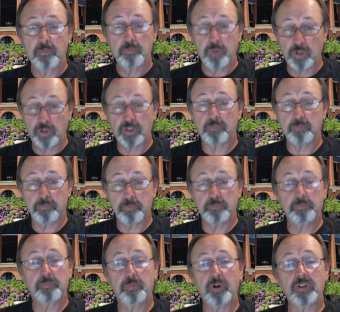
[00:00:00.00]
put the
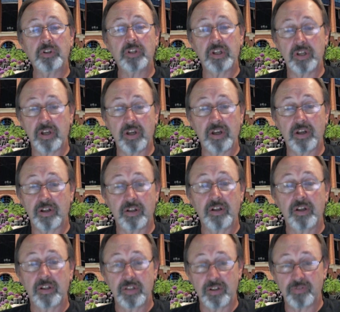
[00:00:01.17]
put the uh,
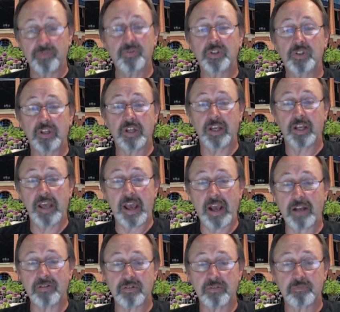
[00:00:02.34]
their foot to the
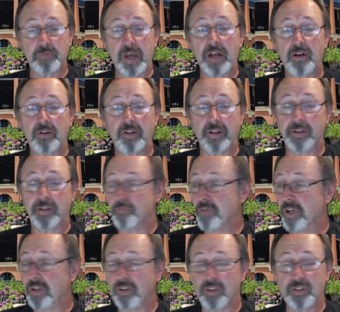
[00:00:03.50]
gas pedal in the
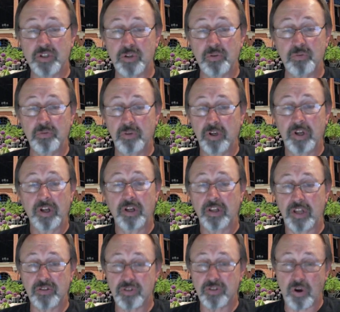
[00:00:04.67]
middle of June,
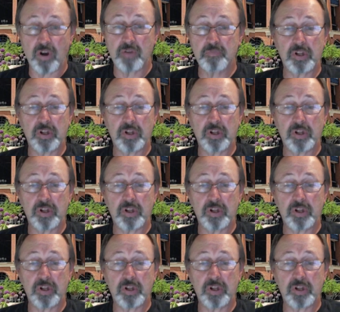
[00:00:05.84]
they started